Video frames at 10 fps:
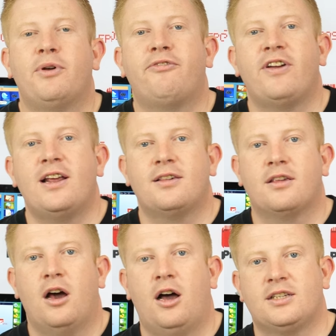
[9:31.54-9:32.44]
we've
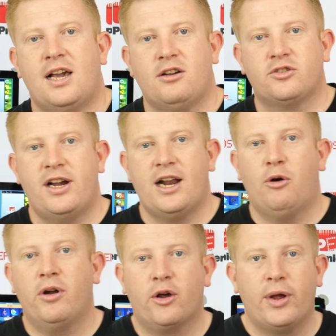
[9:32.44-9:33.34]
finished our sales screen, I
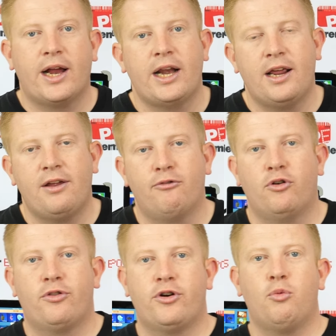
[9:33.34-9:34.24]
want to quickly
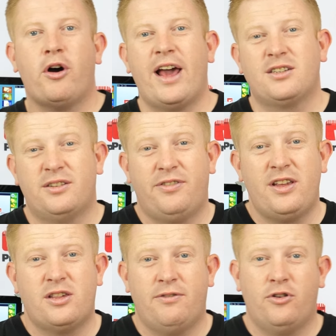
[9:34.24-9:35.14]
run through one extra
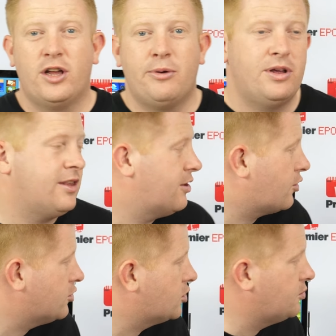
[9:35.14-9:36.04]
feature for you, which is
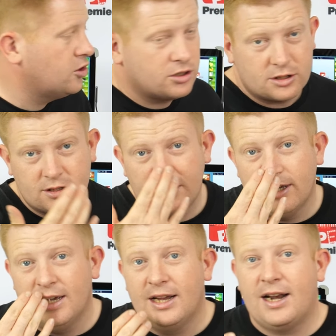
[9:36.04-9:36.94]
customer orders.
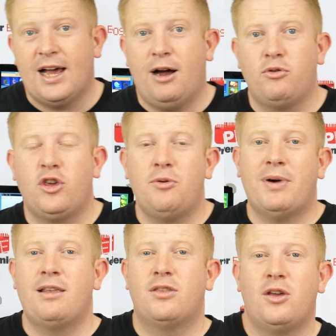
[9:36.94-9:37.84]
Now, you
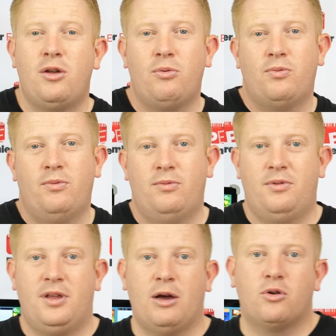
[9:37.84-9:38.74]
might do,
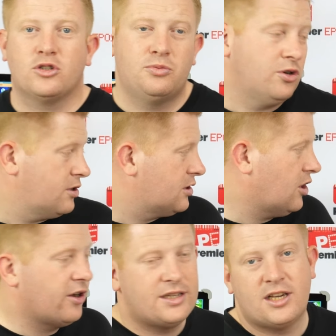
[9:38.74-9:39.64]
customer orders
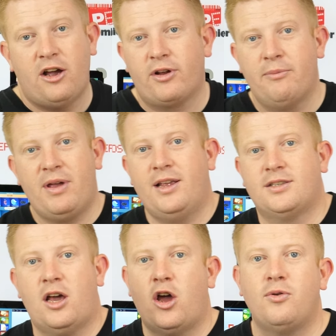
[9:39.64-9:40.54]
on its own can be
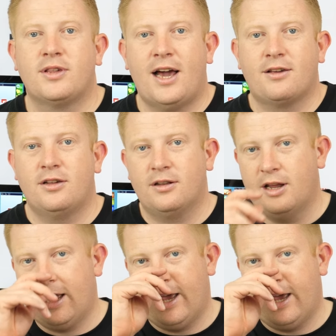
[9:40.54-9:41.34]
its own section.